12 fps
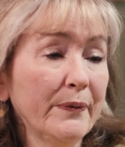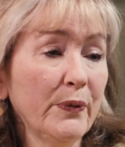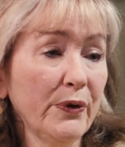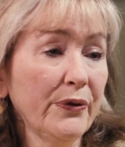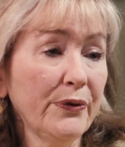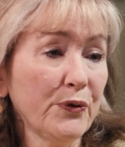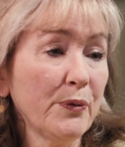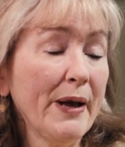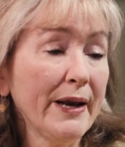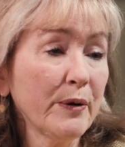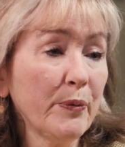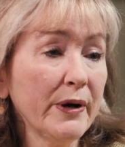with
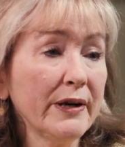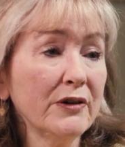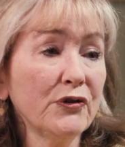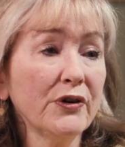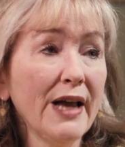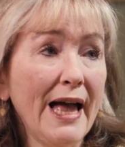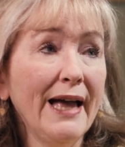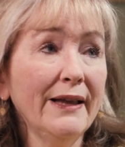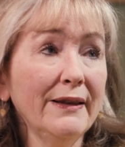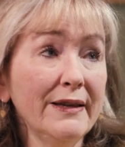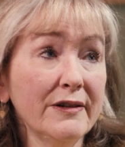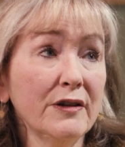traumatic brain injury,
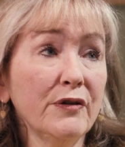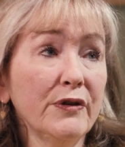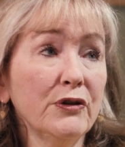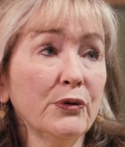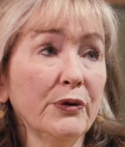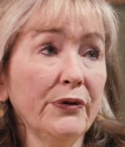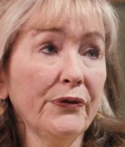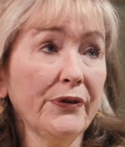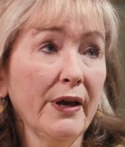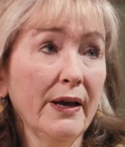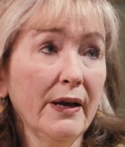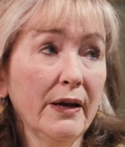and these individuals